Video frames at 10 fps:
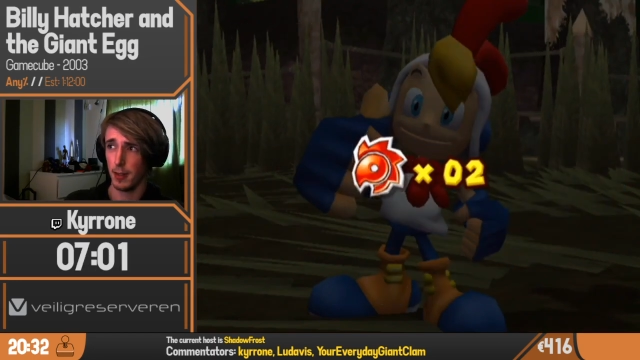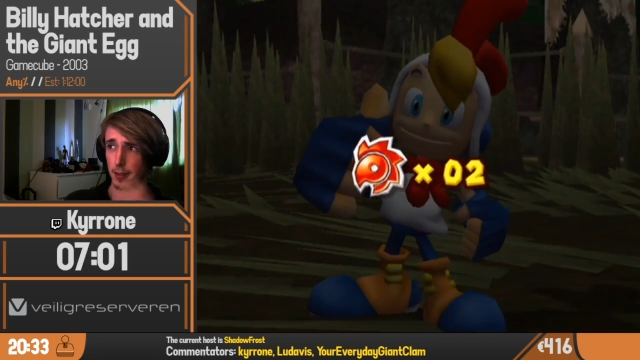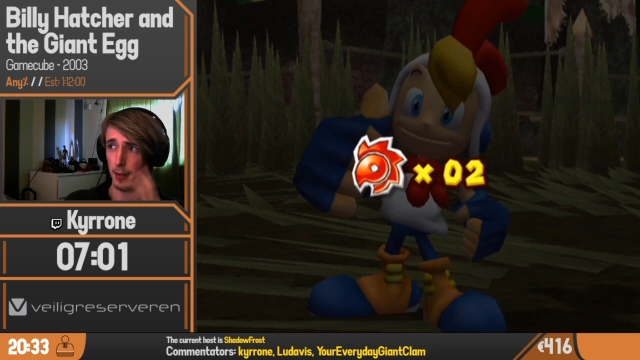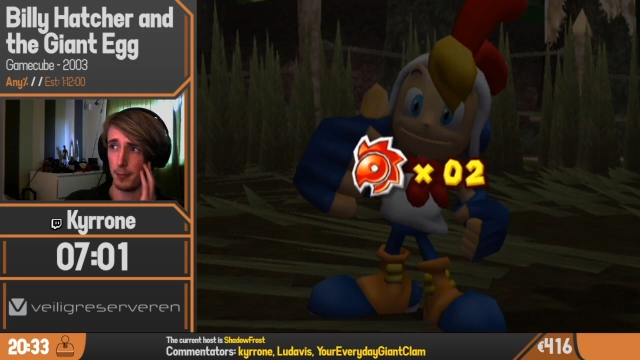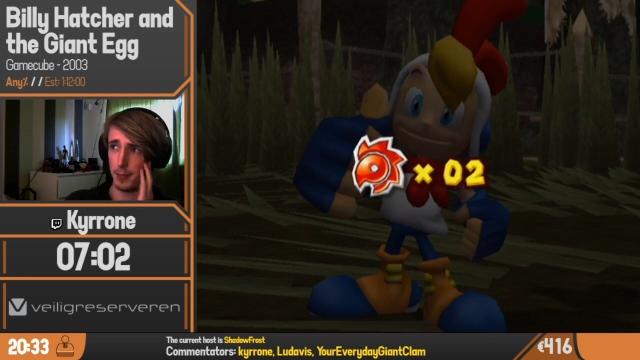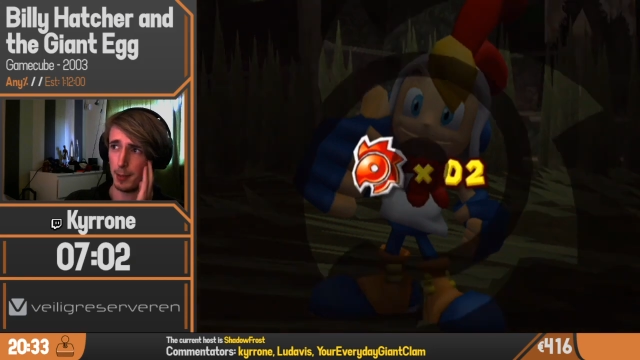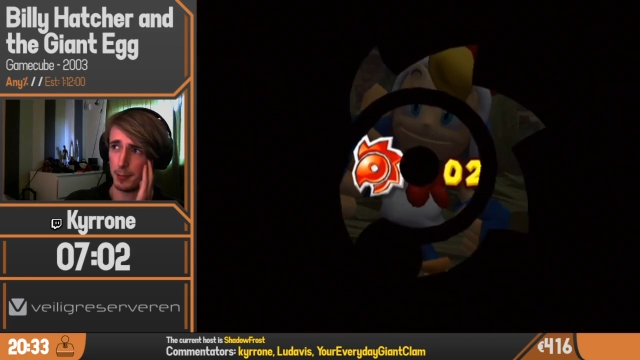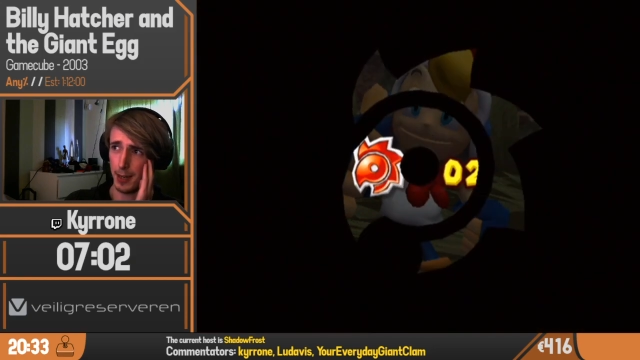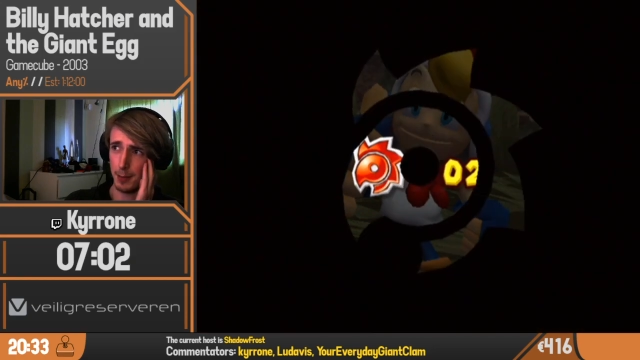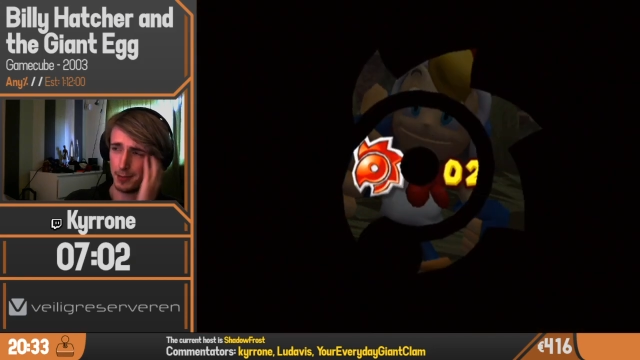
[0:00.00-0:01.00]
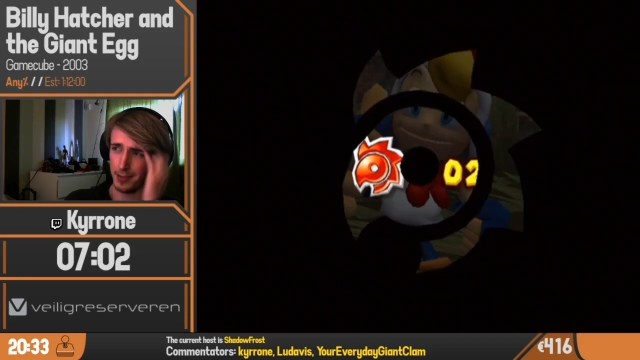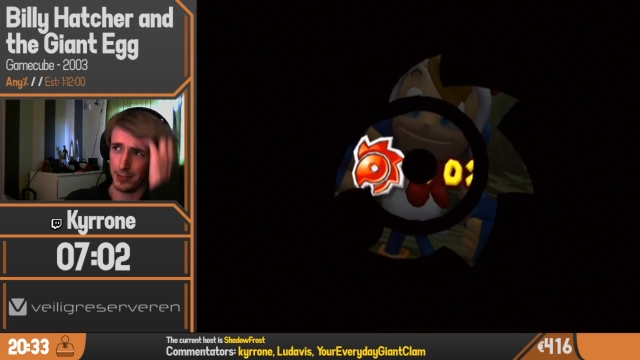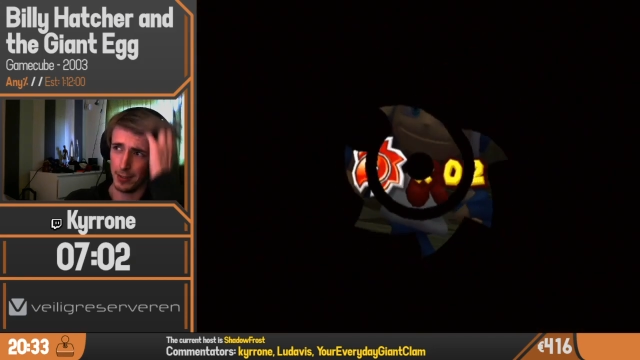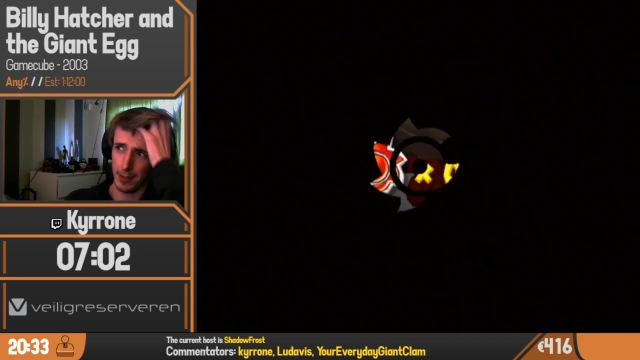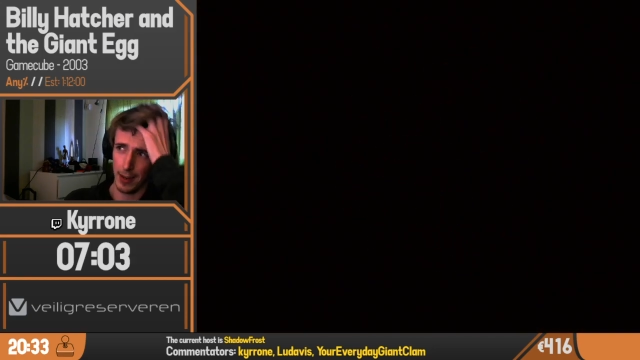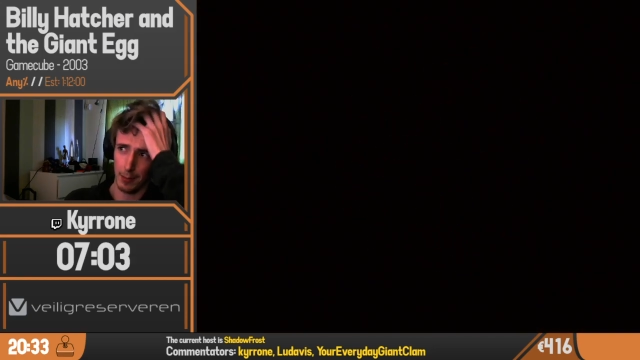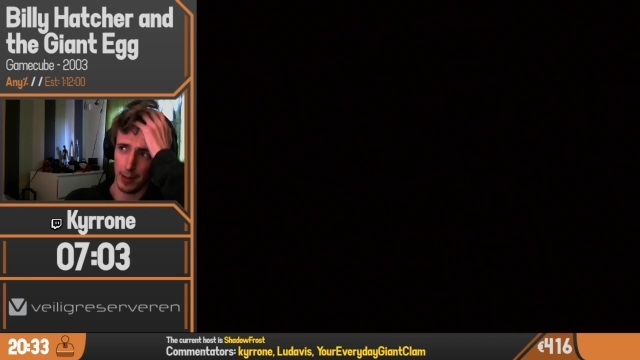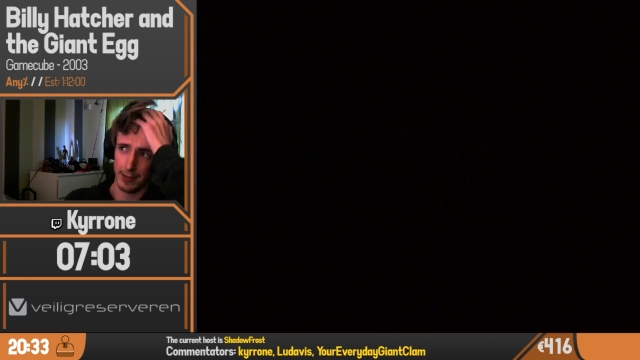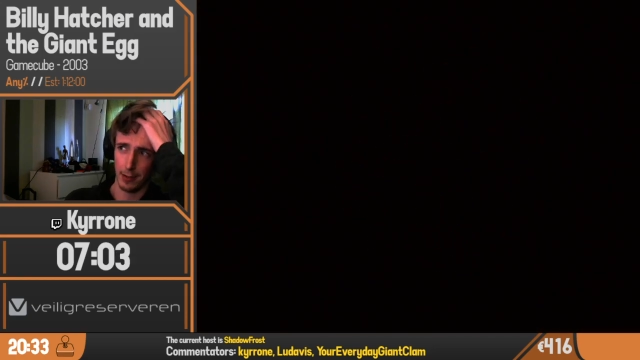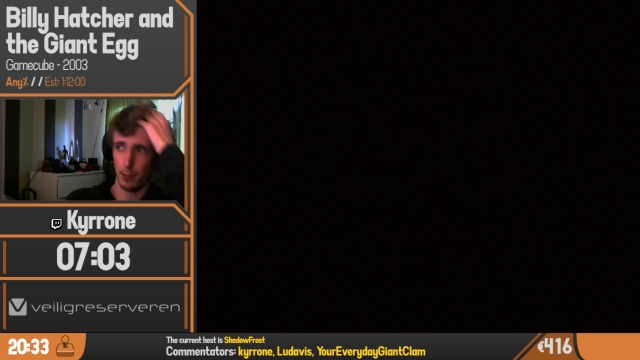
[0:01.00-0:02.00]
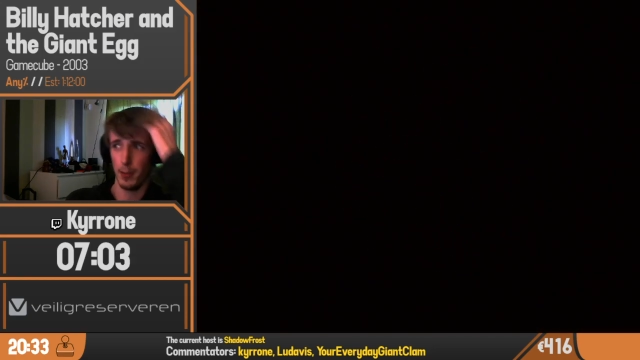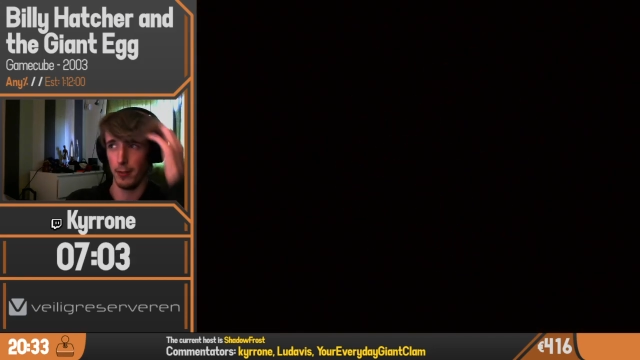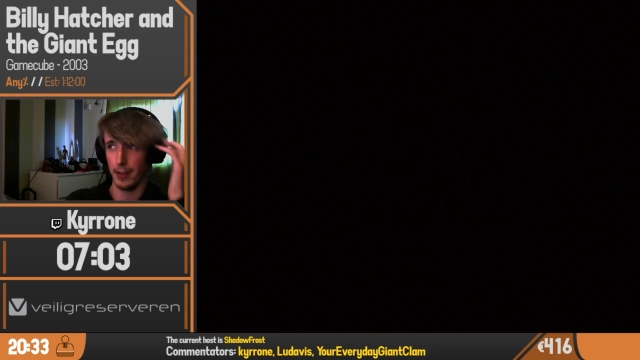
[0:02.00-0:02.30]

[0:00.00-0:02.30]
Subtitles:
Sometimes you do get like dead on the middle,